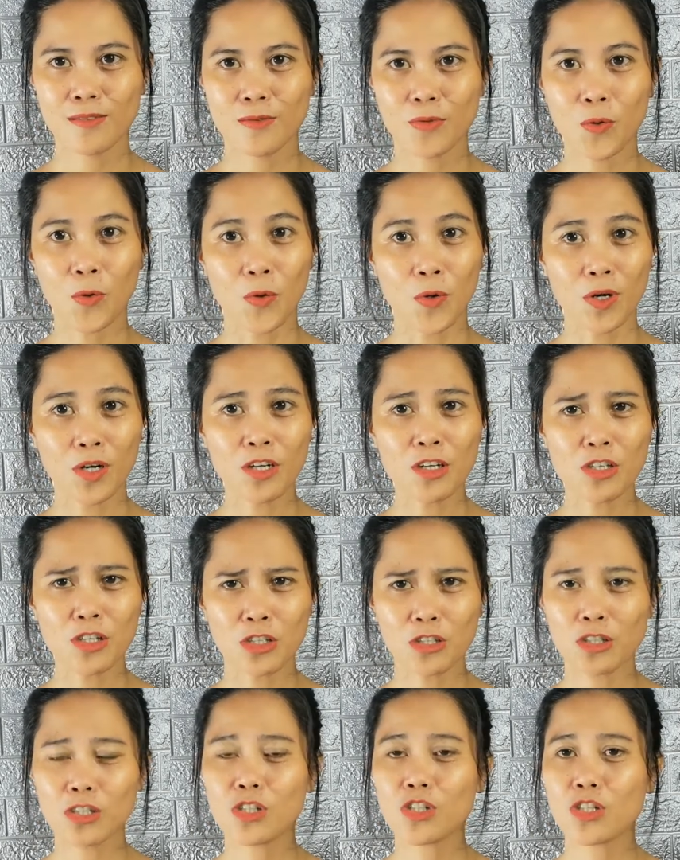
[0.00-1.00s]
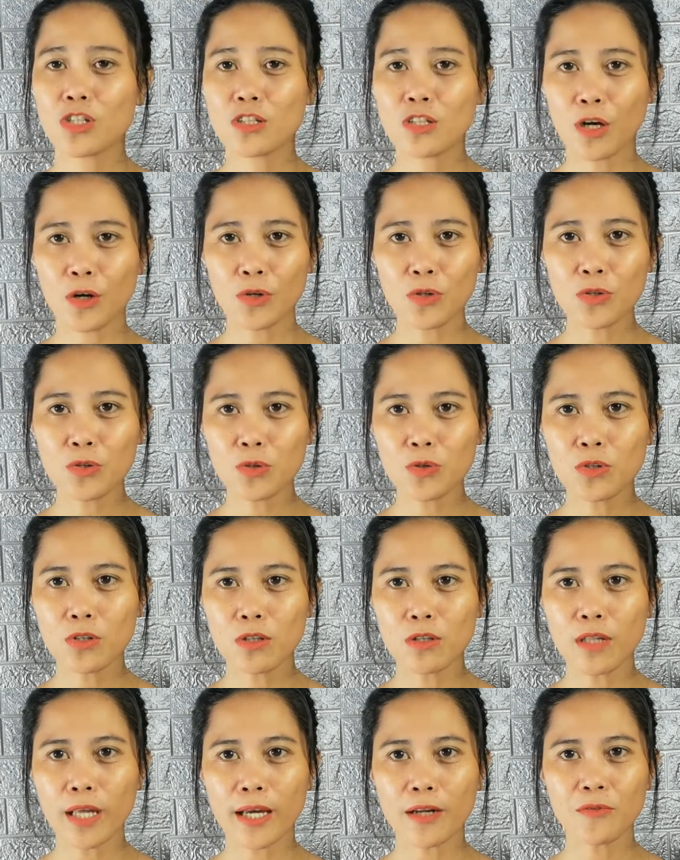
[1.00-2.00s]
or you could just go to
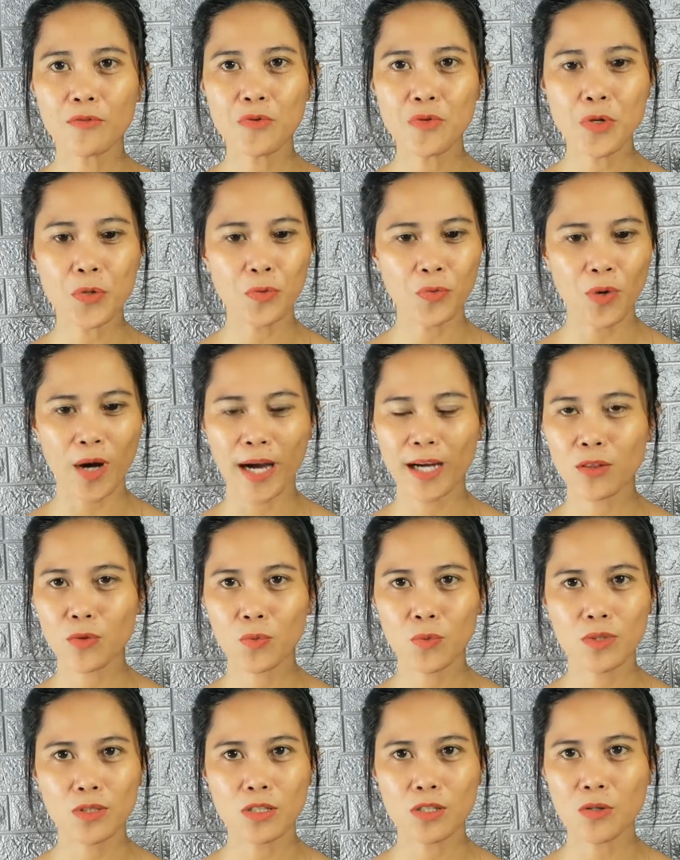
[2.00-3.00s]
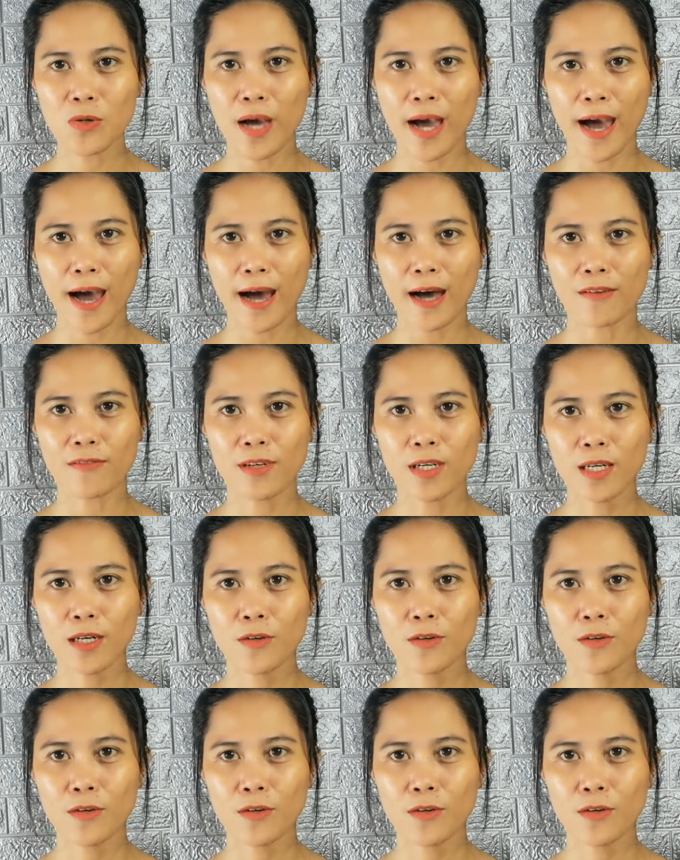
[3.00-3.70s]
Google and you write what you have.